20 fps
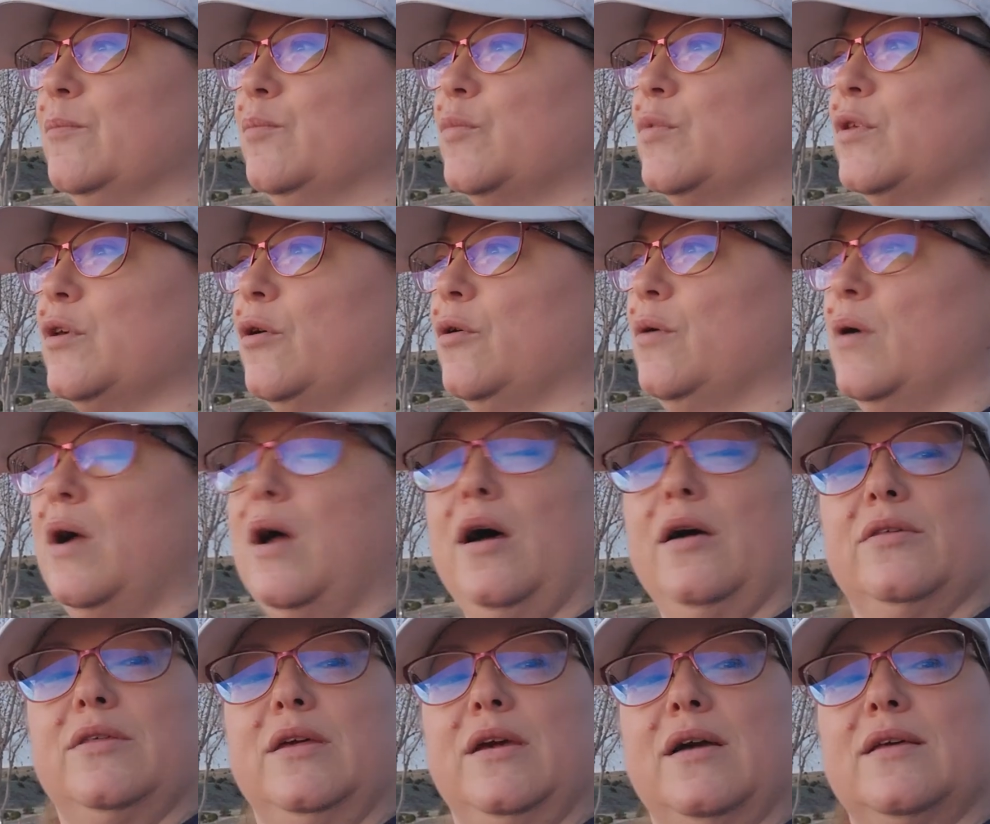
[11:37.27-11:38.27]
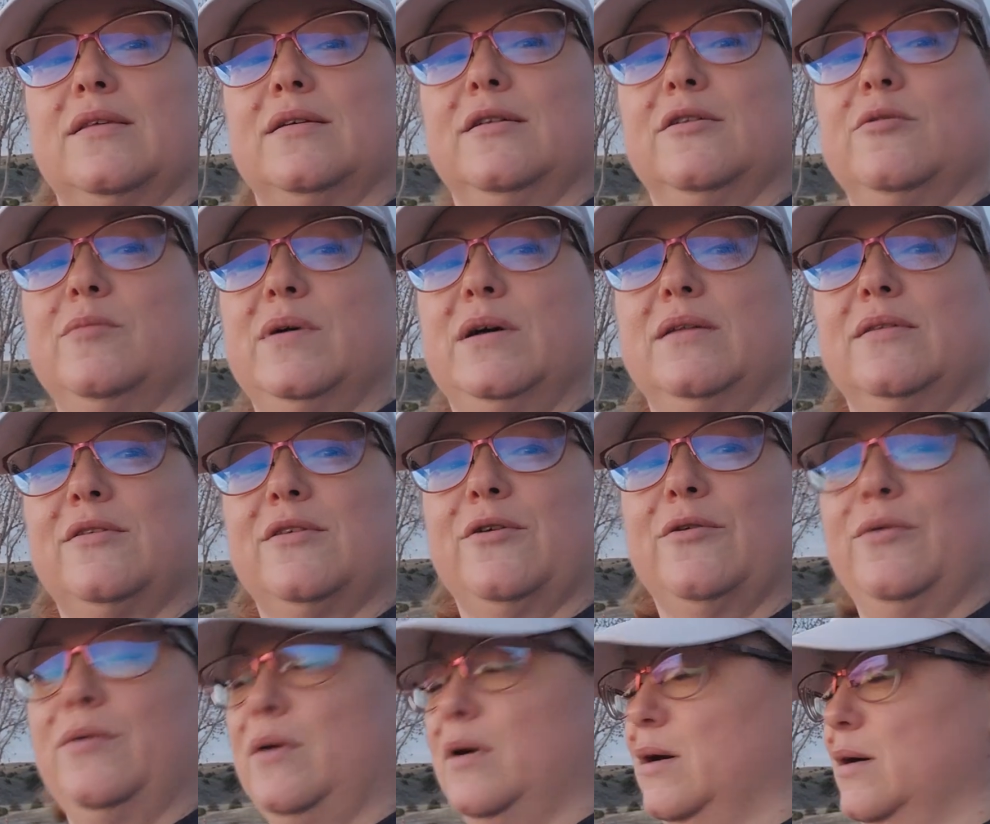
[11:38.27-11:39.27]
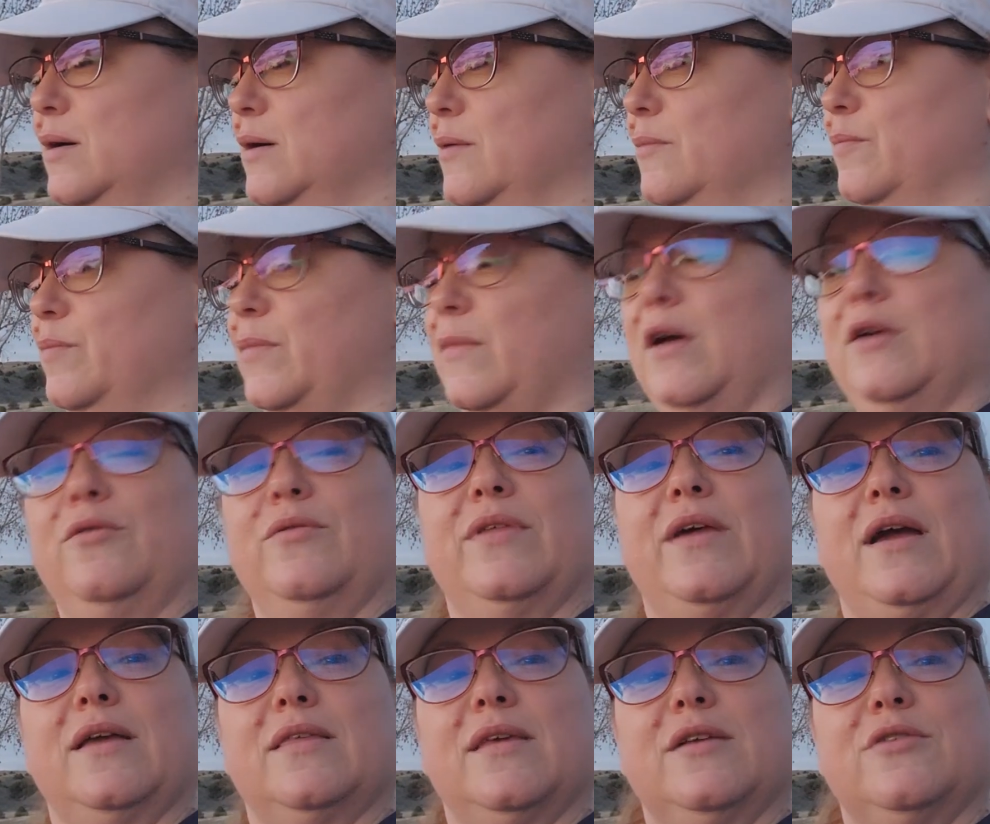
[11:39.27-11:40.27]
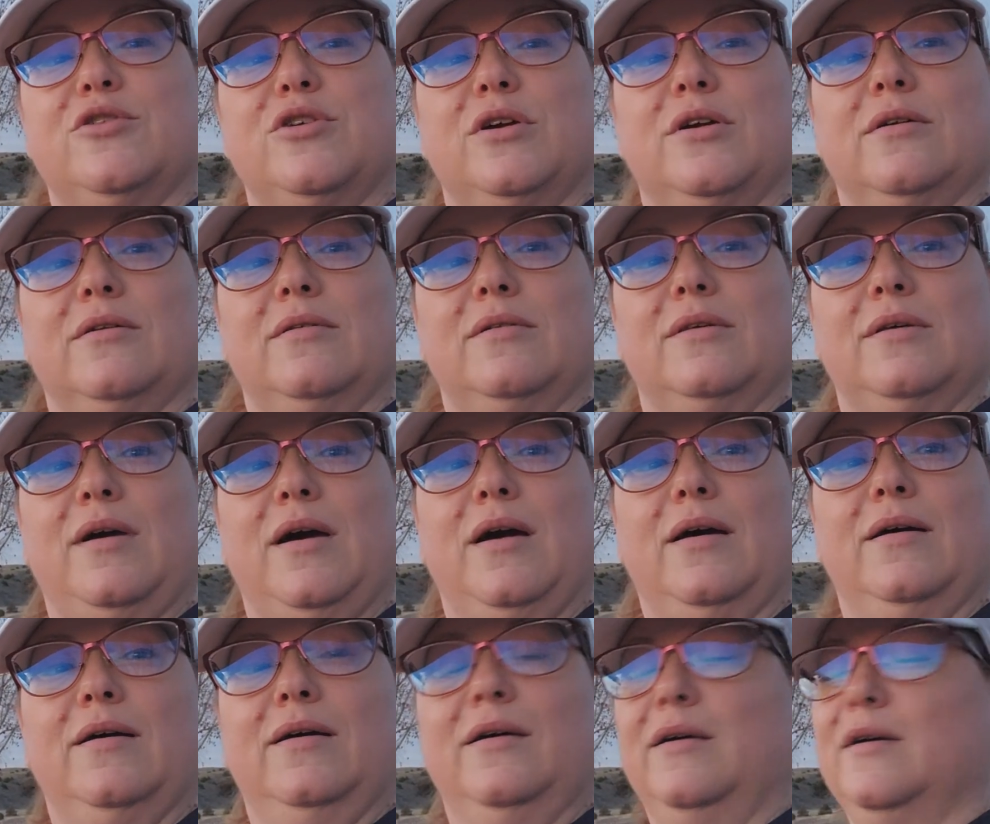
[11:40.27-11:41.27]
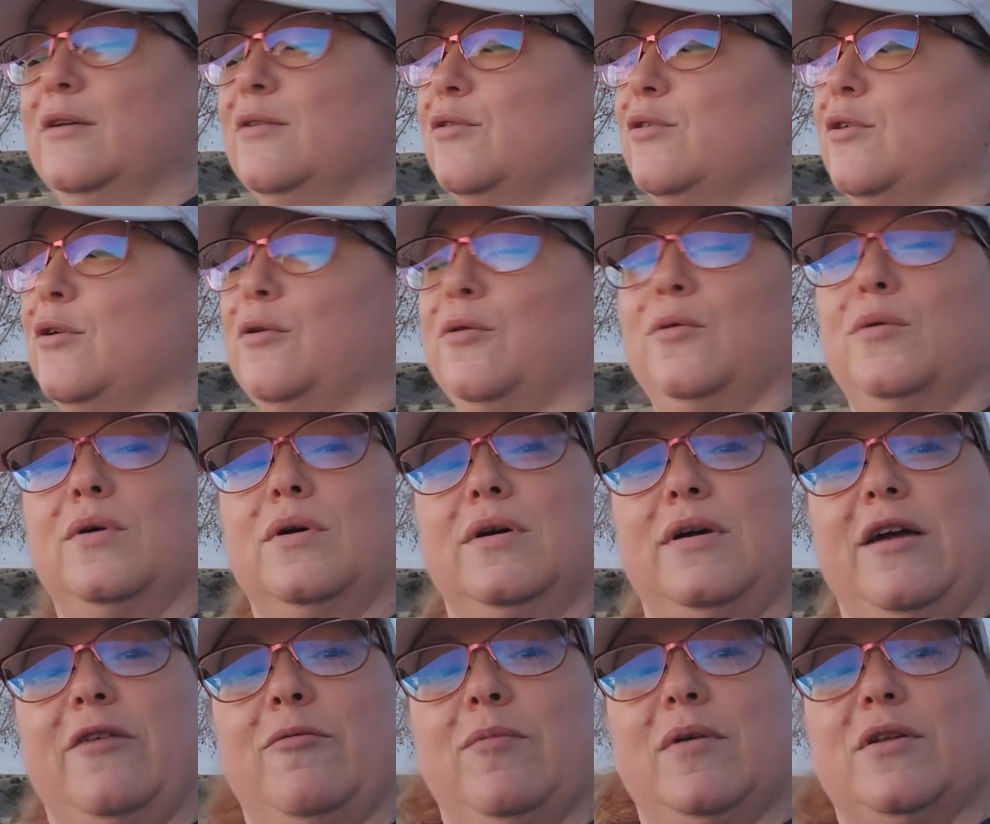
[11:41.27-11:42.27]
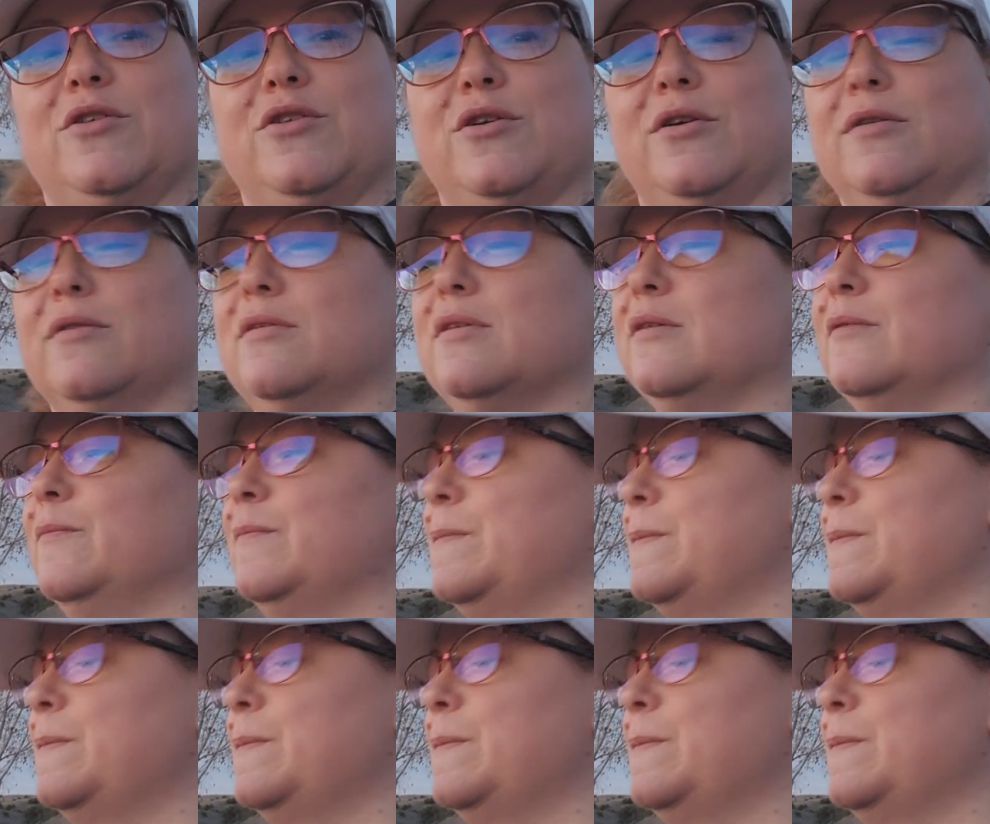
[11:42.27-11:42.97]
So I'll see you guys in a little bit. So I don't think I said cheers. So everybody cheers.